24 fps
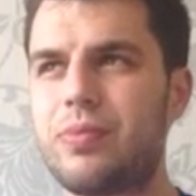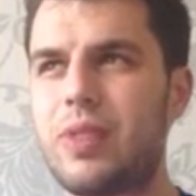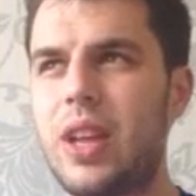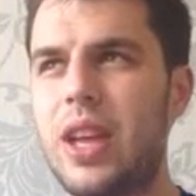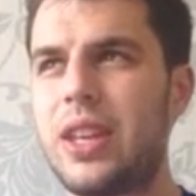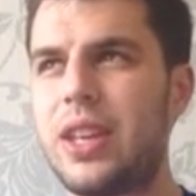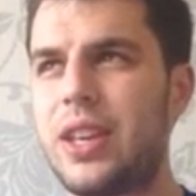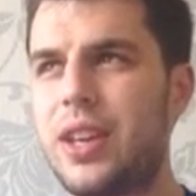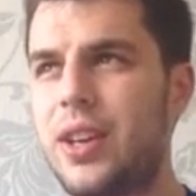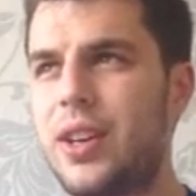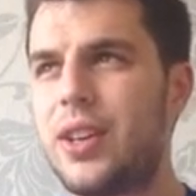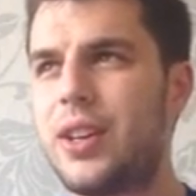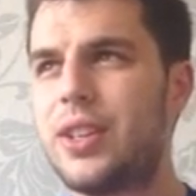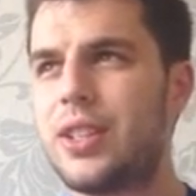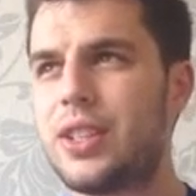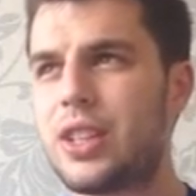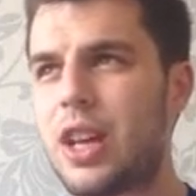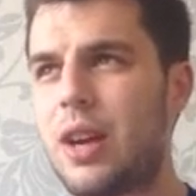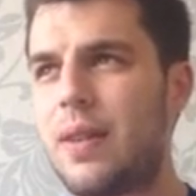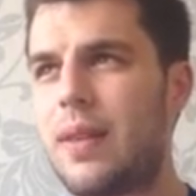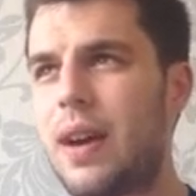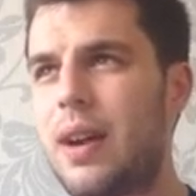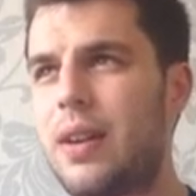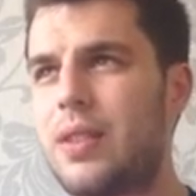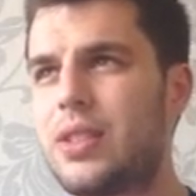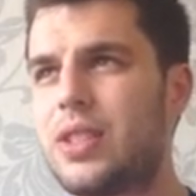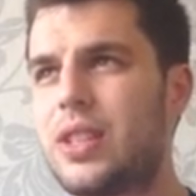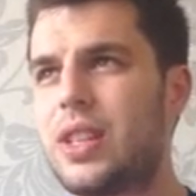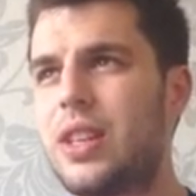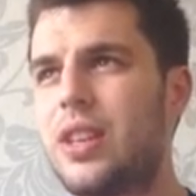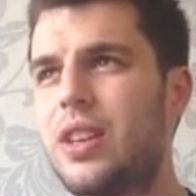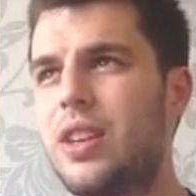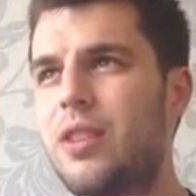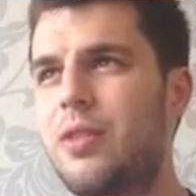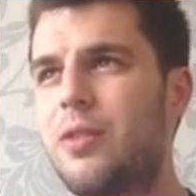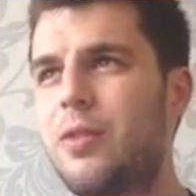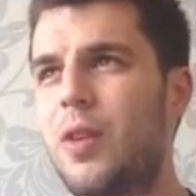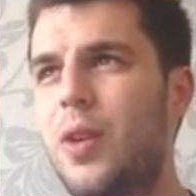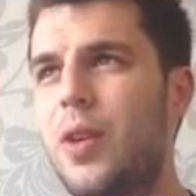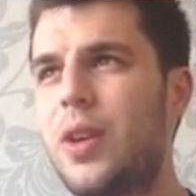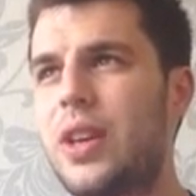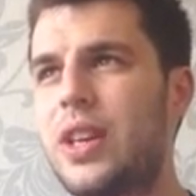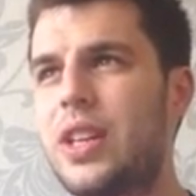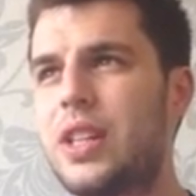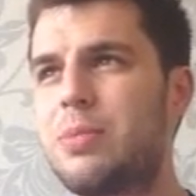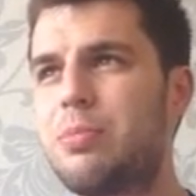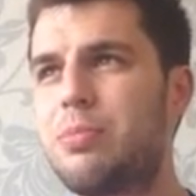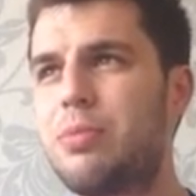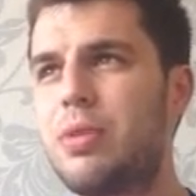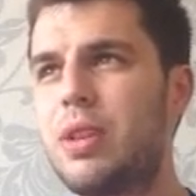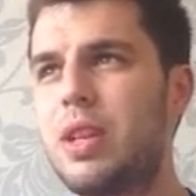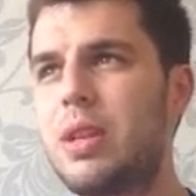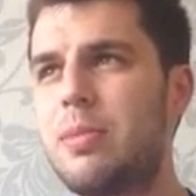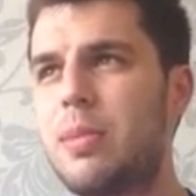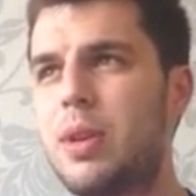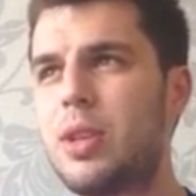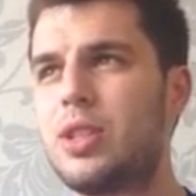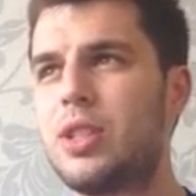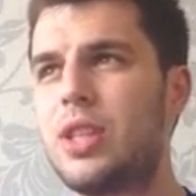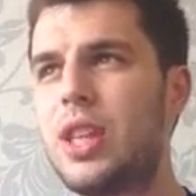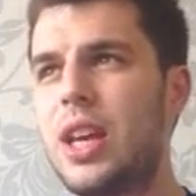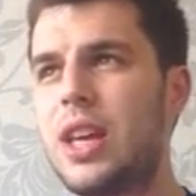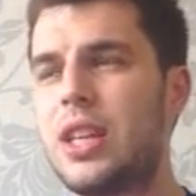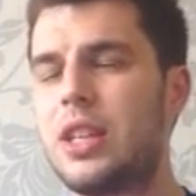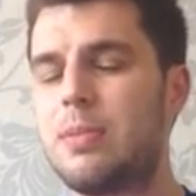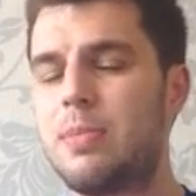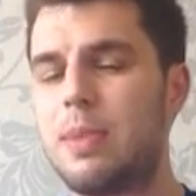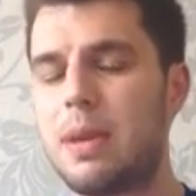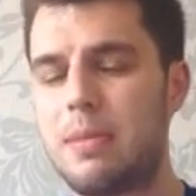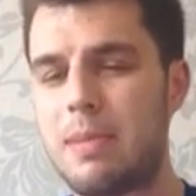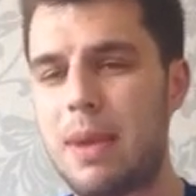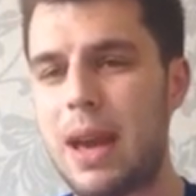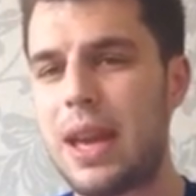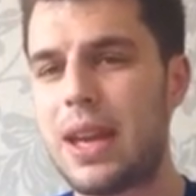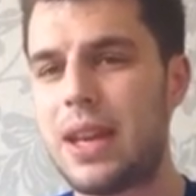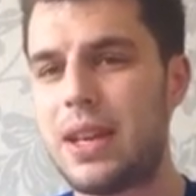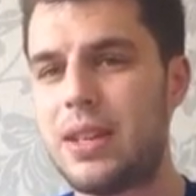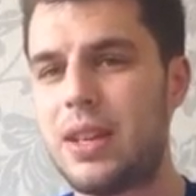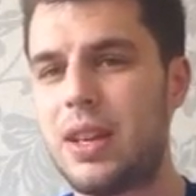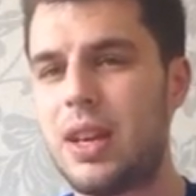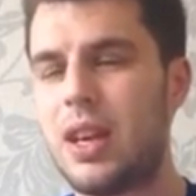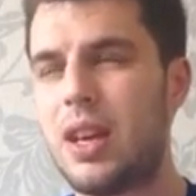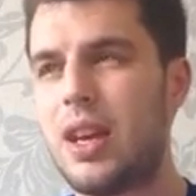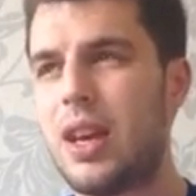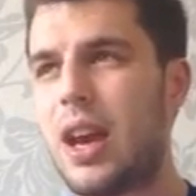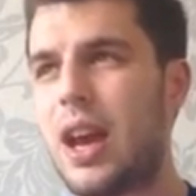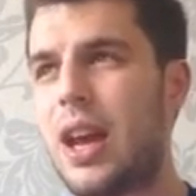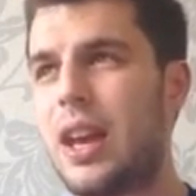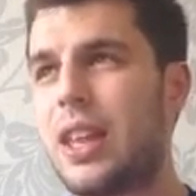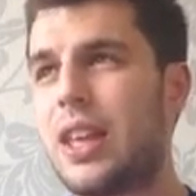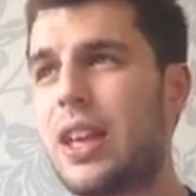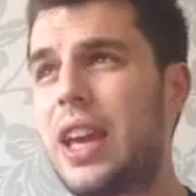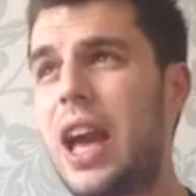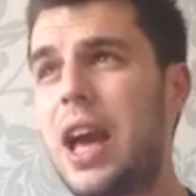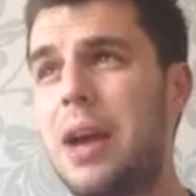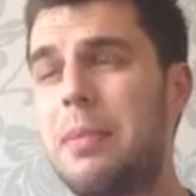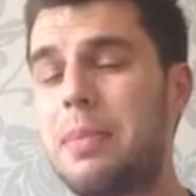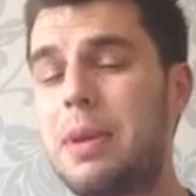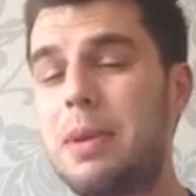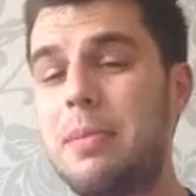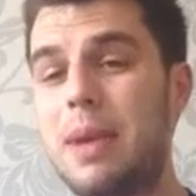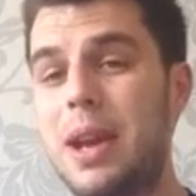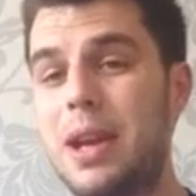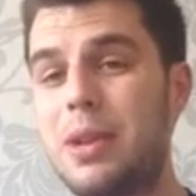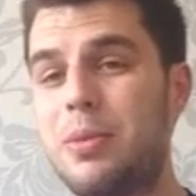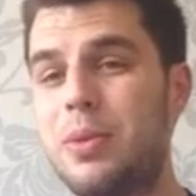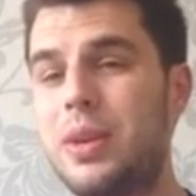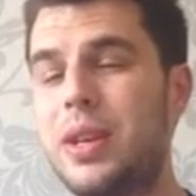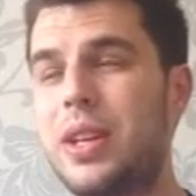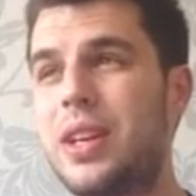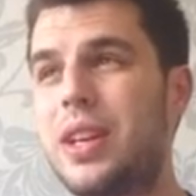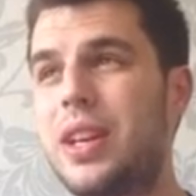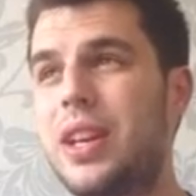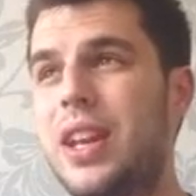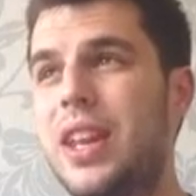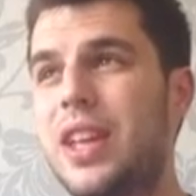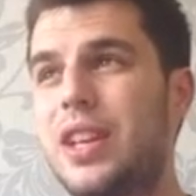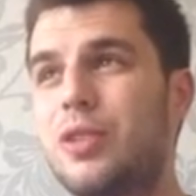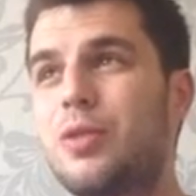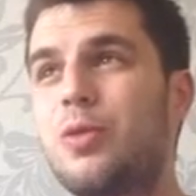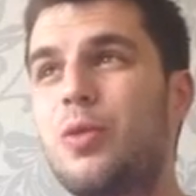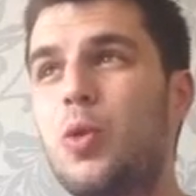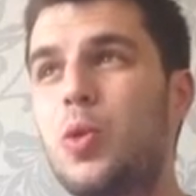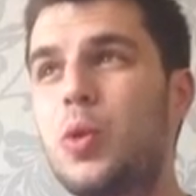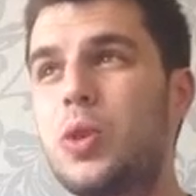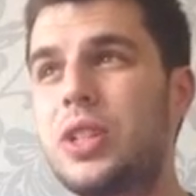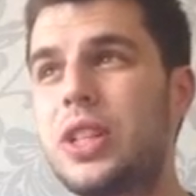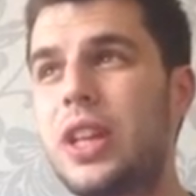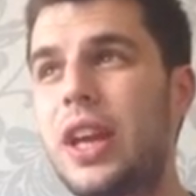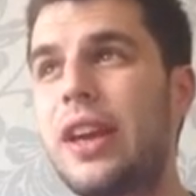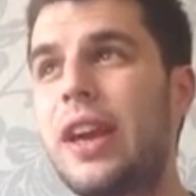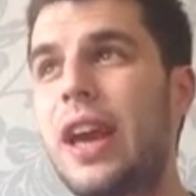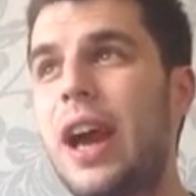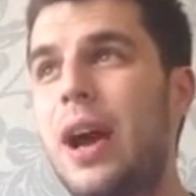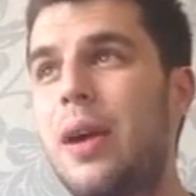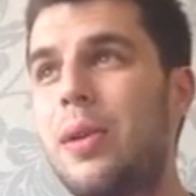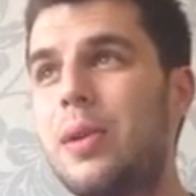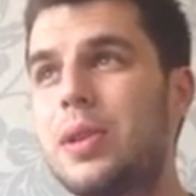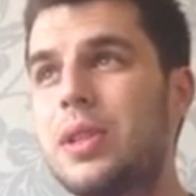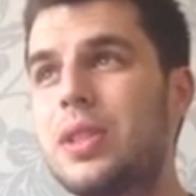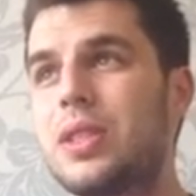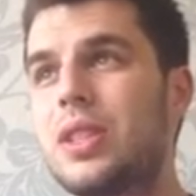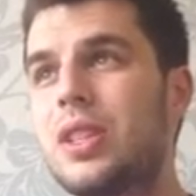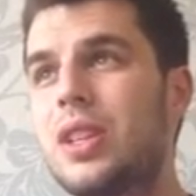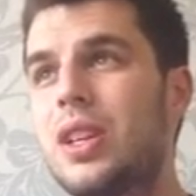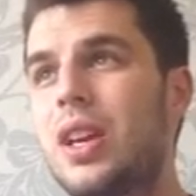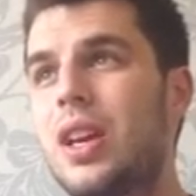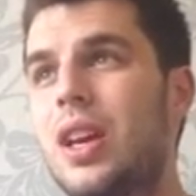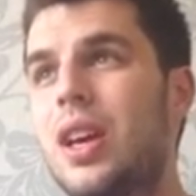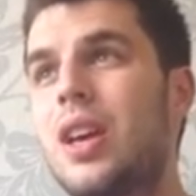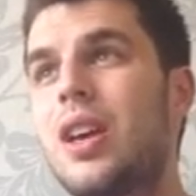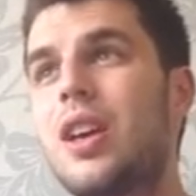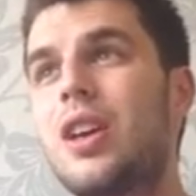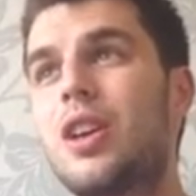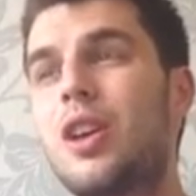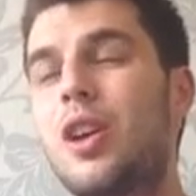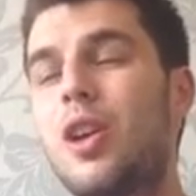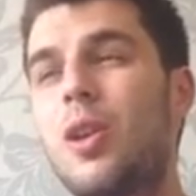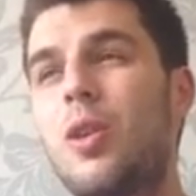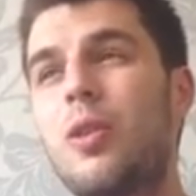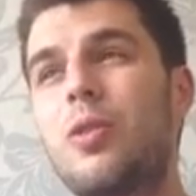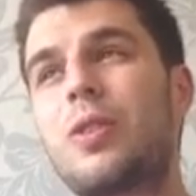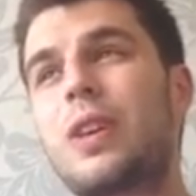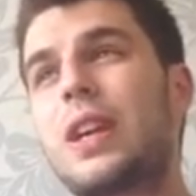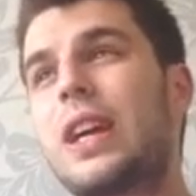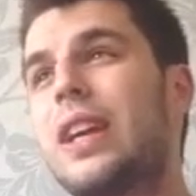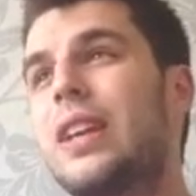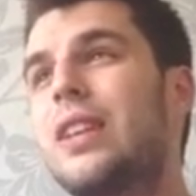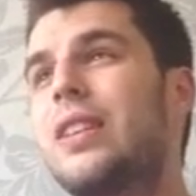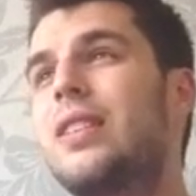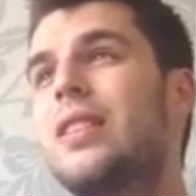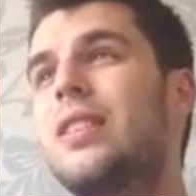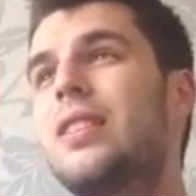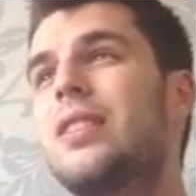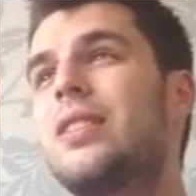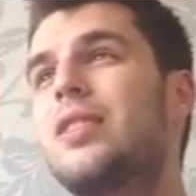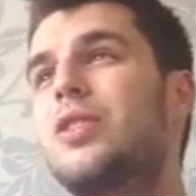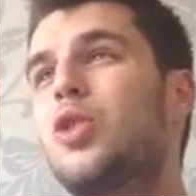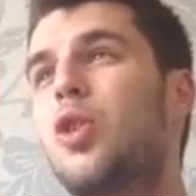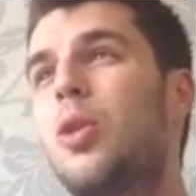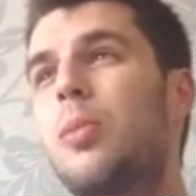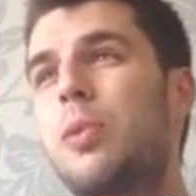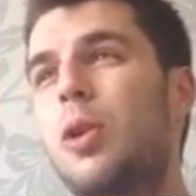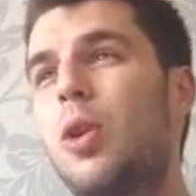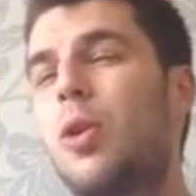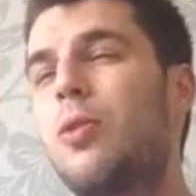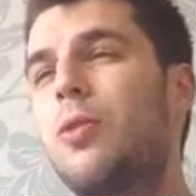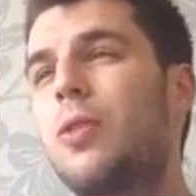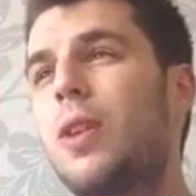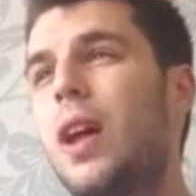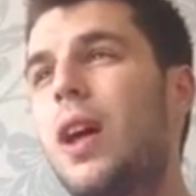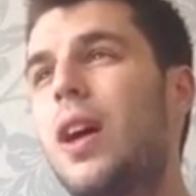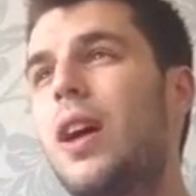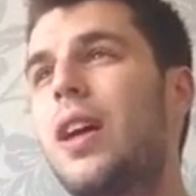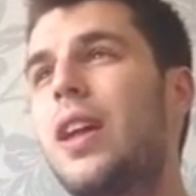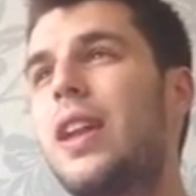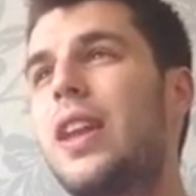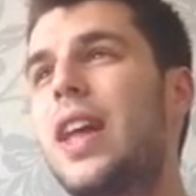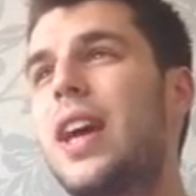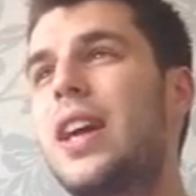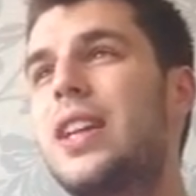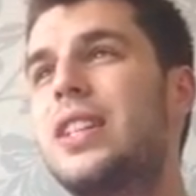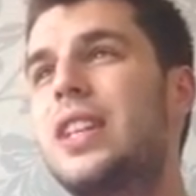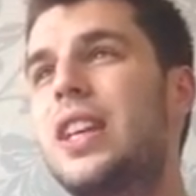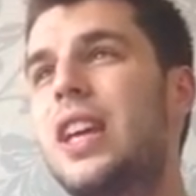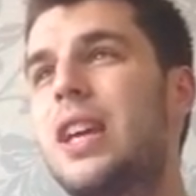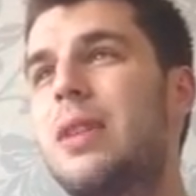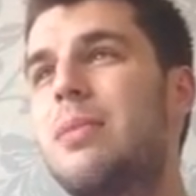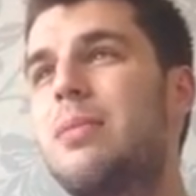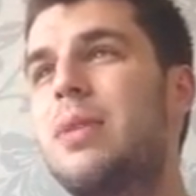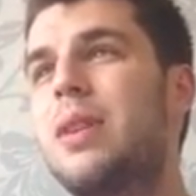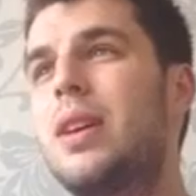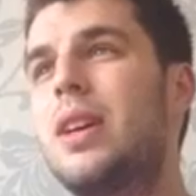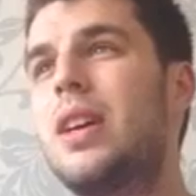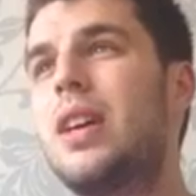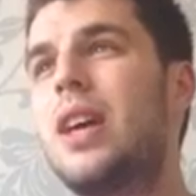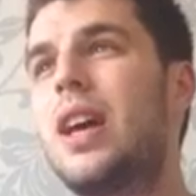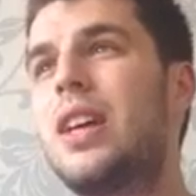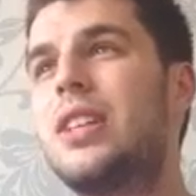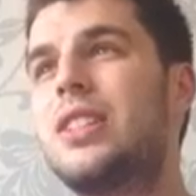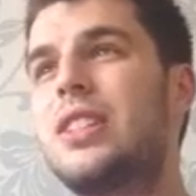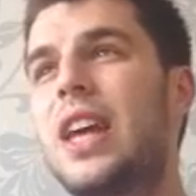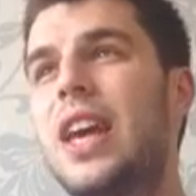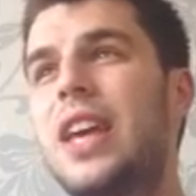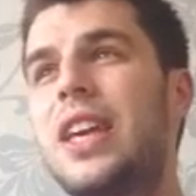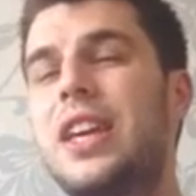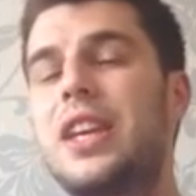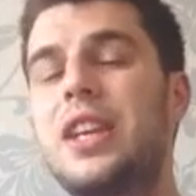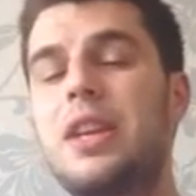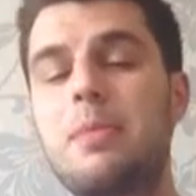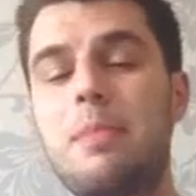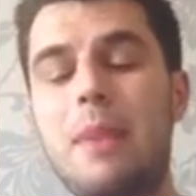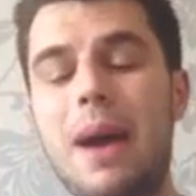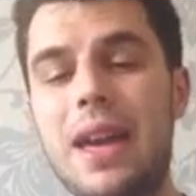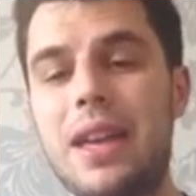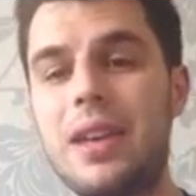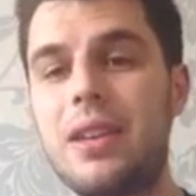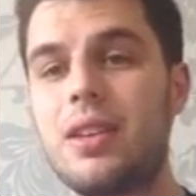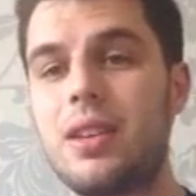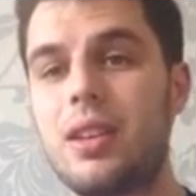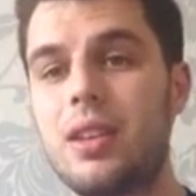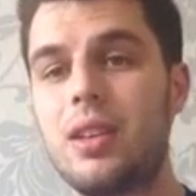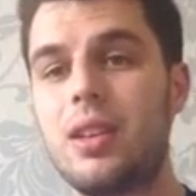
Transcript: Eddie Hearn has come out and said that the fight is pretty much there to be made, and it can be made within the next 48 hours. Golovkin, Tom Loeffler and their team has taken the bait.